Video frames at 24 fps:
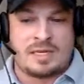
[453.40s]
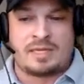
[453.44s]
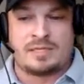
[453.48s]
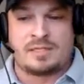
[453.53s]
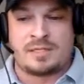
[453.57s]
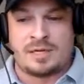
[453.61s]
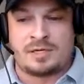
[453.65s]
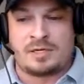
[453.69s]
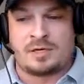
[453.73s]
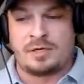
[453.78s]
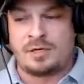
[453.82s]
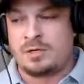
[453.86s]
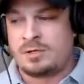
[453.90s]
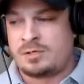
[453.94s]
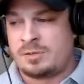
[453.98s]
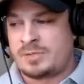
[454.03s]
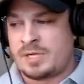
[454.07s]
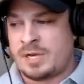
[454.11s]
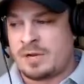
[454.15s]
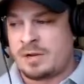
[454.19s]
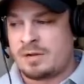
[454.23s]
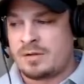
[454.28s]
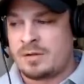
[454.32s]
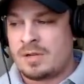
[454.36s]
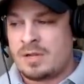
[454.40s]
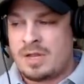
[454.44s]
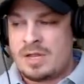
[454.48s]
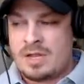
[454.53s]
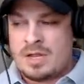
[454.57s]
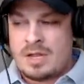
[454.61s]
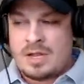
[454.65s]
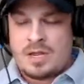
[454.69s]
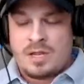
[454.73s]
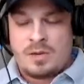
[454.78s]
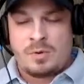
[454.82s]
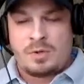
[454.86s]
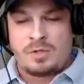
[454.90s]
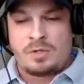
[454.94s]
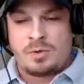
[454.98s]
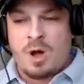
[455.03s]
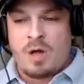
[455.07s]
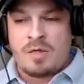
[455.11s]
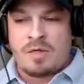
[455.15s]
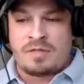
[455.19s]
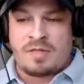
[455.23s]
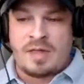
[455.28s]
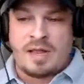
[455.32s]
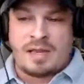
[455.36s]
inside your YouTube channel. You want to do
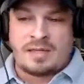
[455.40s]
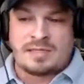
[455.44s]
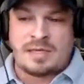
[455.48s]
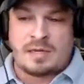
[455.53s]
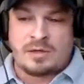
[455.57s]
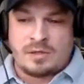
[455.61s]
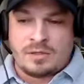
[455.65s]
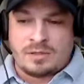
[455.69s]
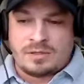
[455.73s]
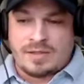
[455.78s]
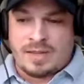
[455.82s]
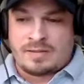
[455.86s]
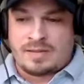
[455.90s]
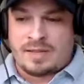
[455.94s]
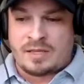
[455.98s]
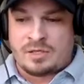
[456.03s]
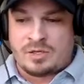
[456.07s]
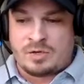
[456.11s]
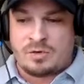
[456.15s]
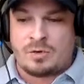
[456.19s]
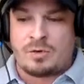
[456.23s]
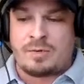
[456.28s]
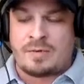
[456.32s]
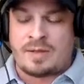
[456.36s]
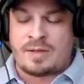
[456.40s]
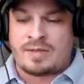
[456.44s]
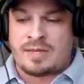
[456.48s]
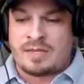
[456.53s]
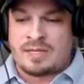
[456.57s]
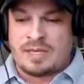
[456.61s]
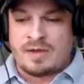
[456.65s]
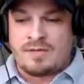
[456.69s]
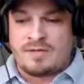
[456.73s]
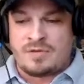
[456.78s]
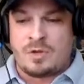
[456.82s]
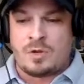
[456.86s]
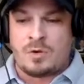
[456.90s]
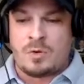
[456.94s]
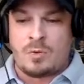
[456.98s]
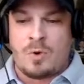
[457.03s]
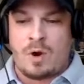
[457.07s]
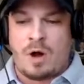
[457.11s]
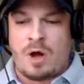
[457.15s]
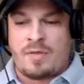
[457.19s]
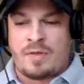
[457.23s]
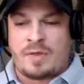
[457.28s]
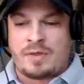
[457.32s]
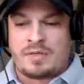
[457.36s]
all the things that they give you
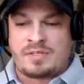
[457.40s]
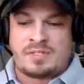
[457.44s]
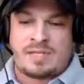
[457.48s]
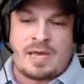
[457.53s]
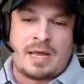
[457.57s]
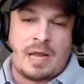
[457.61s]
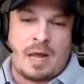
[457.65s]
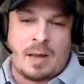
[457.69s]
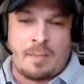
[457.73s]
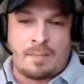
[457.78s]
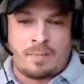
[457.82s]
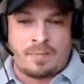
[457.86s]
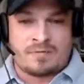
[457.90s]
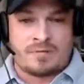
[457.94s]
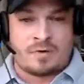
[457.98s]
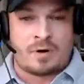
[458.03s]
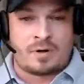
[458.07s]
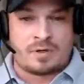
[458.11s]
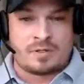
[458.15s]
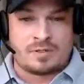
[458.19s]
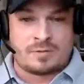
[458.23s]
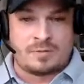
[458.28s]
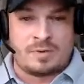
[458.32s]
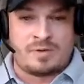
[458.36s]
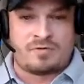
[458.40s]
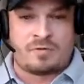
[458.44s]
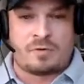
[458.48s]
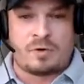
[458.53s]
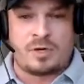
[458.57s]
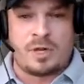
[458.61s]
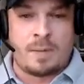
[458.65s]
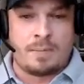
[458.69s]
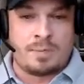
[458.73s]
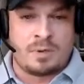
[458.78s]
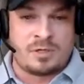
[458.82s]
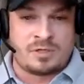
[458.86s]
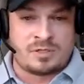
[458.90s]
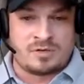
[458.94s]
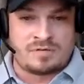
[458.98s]
on the setup first before you upload your